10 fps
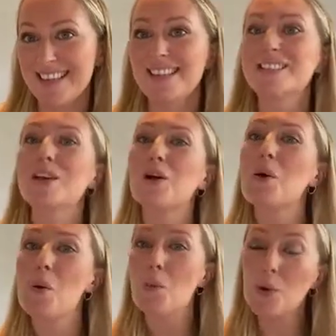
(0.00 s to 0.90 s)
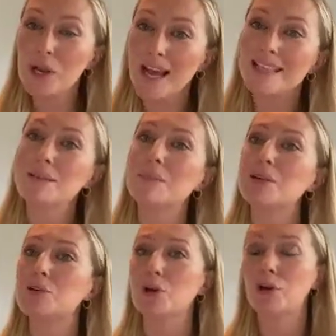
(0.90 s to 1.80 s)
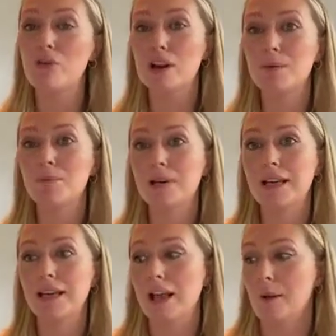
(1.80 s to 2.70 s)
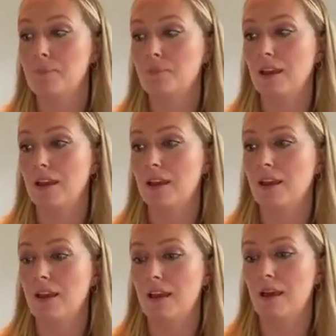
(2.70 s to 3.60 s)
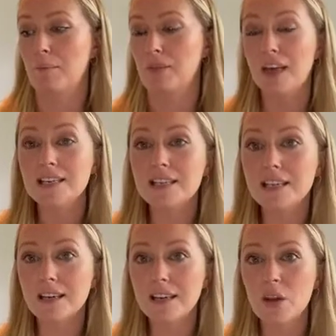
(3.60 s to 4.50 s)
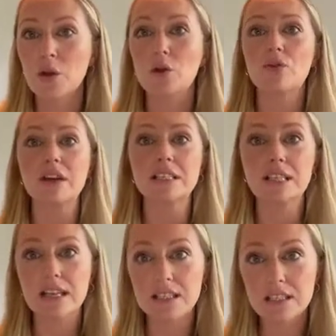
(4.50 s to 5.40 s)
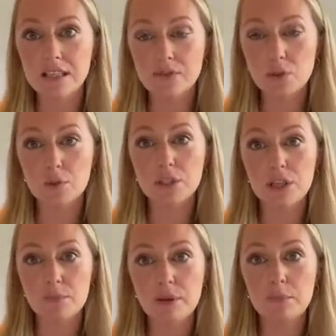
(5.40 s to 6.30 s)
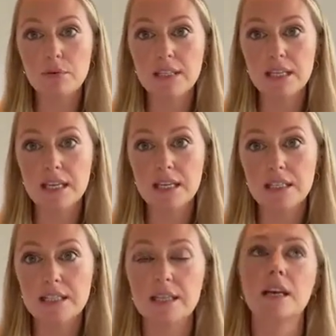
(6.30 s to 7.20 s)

So on one hand, it means you're incredibly empathetic, you're very sensitive towards other people's needs,